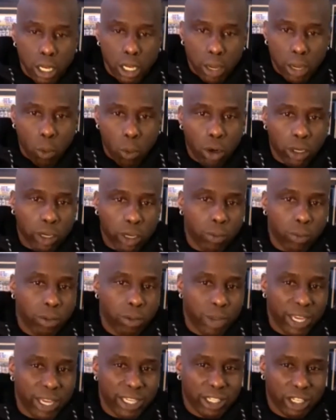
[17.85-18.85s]
working with
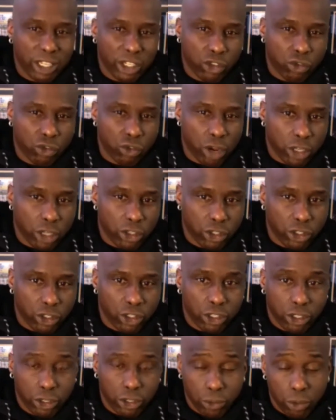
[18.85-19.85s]
basic instructions
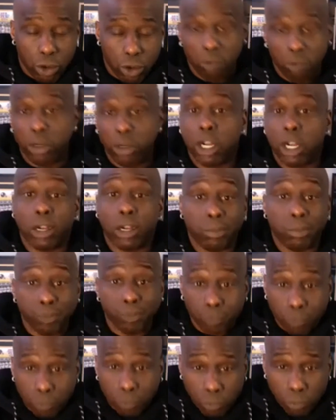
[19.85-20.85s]
to overcome
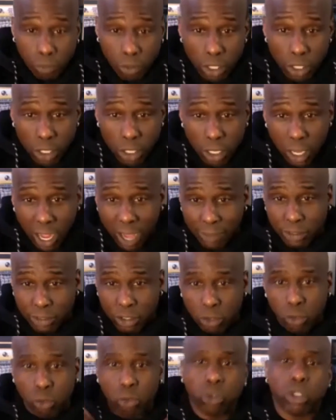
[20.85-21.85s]

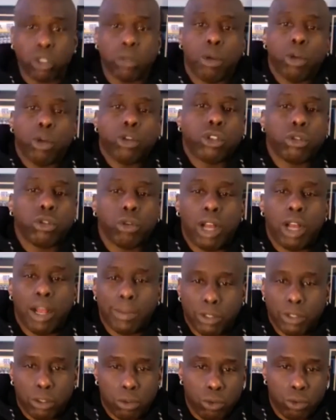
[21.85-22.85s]
obstacles, emotional
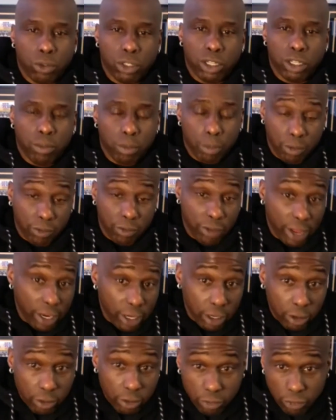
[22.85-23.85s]
obstacles that were preventing
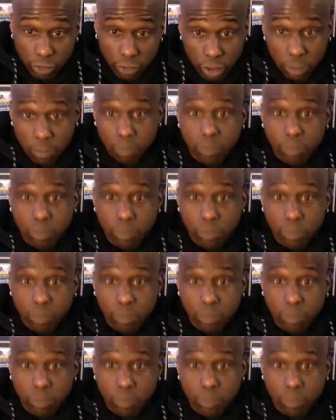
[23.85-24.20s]
her from